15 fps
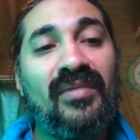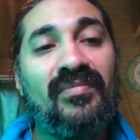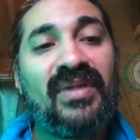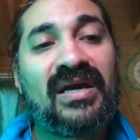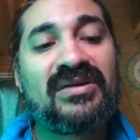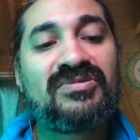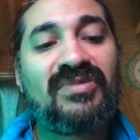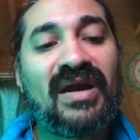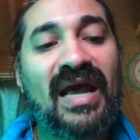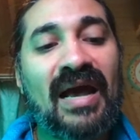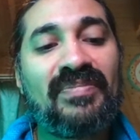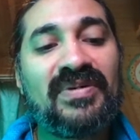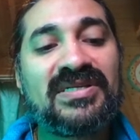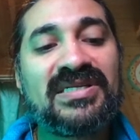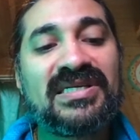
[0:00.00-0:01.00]
Because what
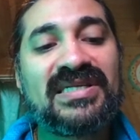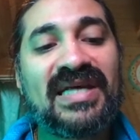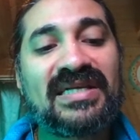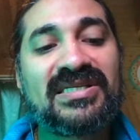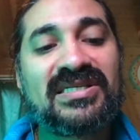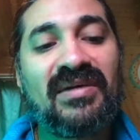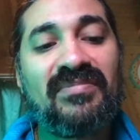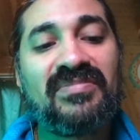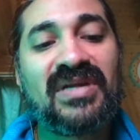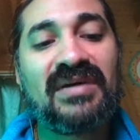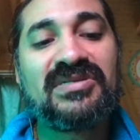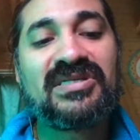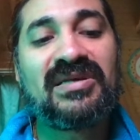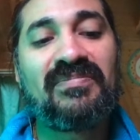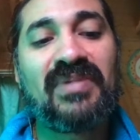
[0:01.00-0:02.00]
happens is that
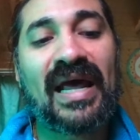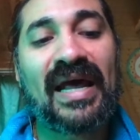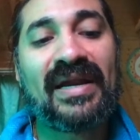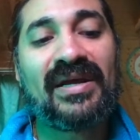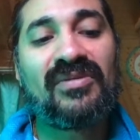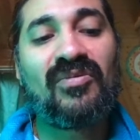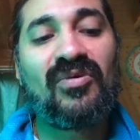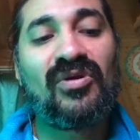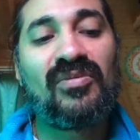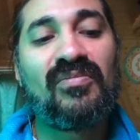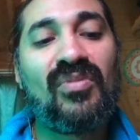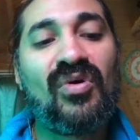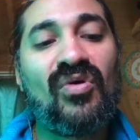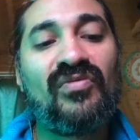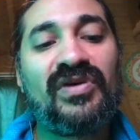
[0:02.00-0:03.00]
sometimes the planet will
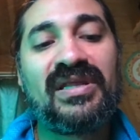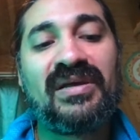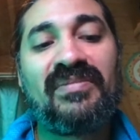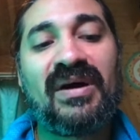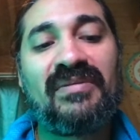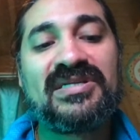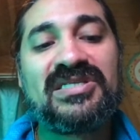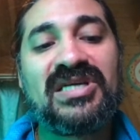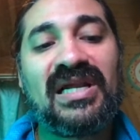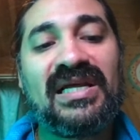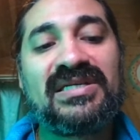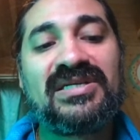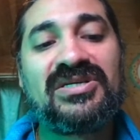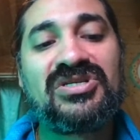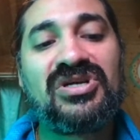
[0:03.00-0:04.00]
move in the Bhava
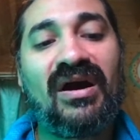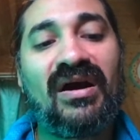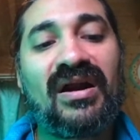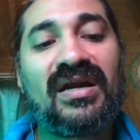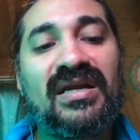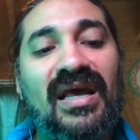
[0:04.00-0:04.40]
Chalita chart,